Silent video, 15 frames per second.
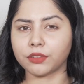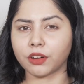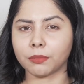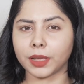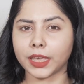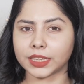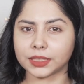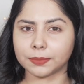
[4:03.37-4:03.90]

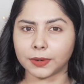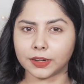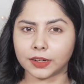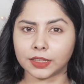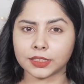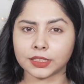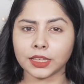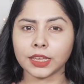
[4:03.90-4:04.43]
from my
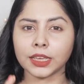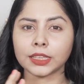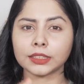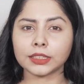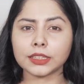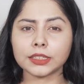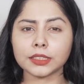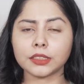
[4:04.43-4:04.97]
experience,
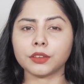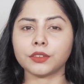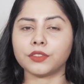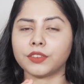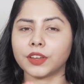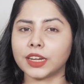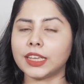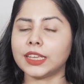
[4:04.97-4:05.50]
this is a
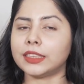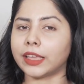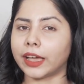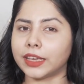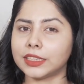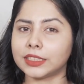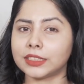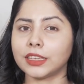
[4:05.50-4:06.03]
very
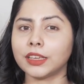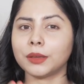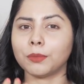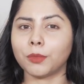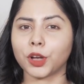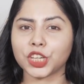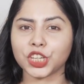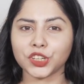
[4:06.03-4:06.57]
nice
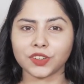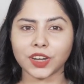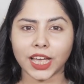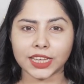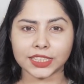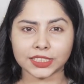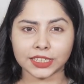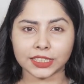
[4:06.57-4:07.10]

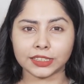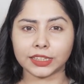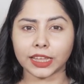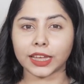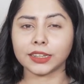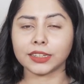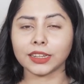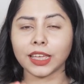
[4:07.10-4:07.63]
moisturizer
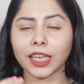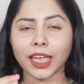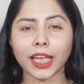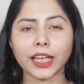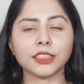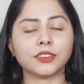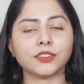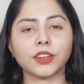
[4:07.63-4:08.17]
that
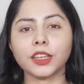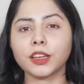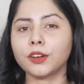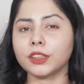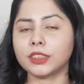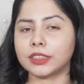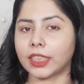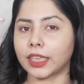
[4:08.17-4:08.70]
has very
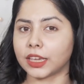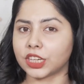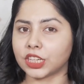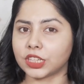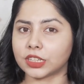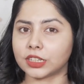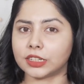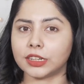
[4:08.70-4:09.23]
good
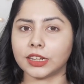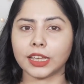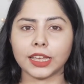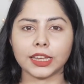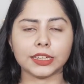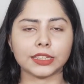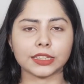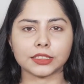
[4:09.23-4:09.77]
texture.
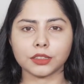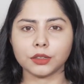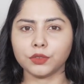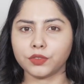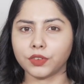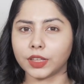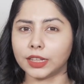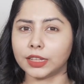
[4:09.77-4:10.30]
It
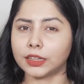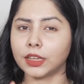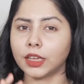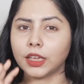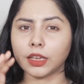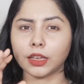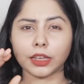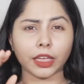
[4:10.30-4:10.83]
doesn't feel
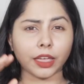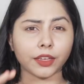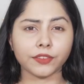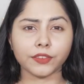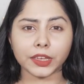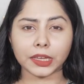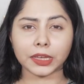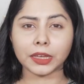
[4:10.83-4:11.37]

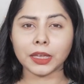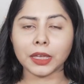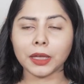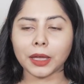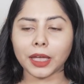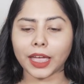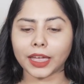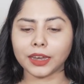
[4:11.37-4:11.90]
heavy,
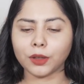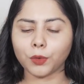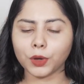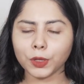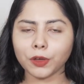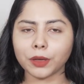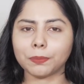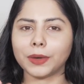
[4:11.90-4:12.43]
and
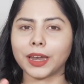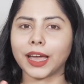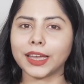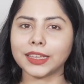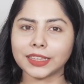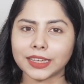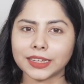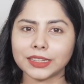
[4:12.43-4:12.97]
when you
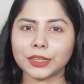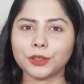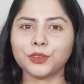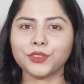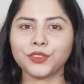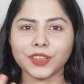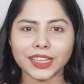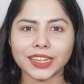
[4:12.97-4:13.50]
apply it, you
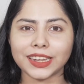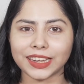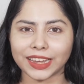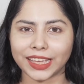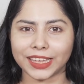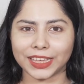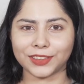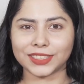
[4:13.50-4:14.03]
feel
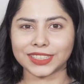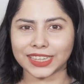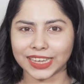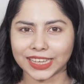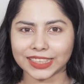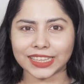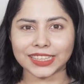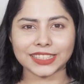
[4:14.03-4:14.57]
like your
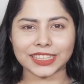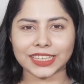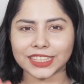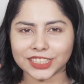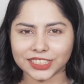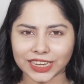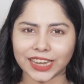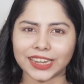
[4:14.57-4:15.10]
skin is
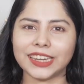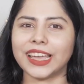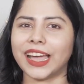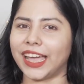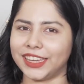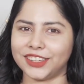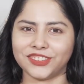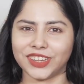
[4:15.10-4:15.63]
instantly
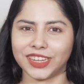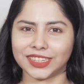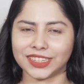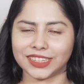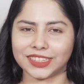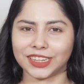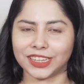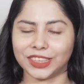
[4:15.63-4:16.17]

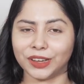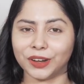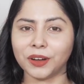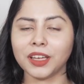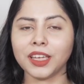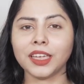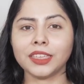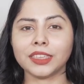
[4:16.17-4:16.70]
hydrated, you
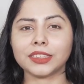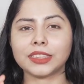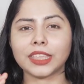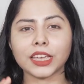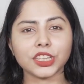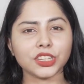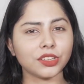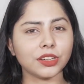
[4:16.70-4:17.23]
know. The
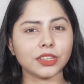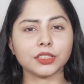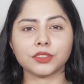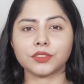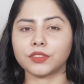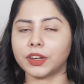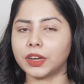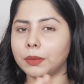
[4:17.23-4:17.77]
texture
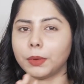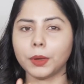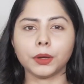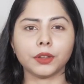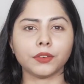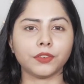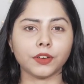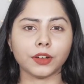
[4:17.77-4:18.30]
is very
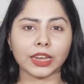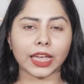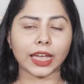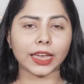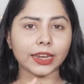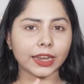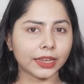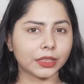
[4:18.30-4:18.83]
beautiful.
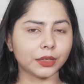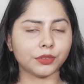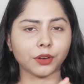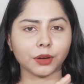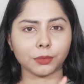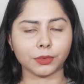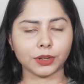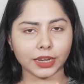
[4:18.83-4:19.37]
I like the
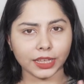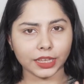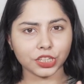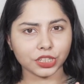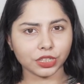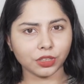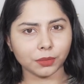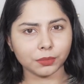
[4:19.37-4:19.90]

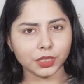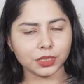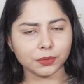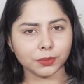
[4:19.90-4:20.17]
formulation of this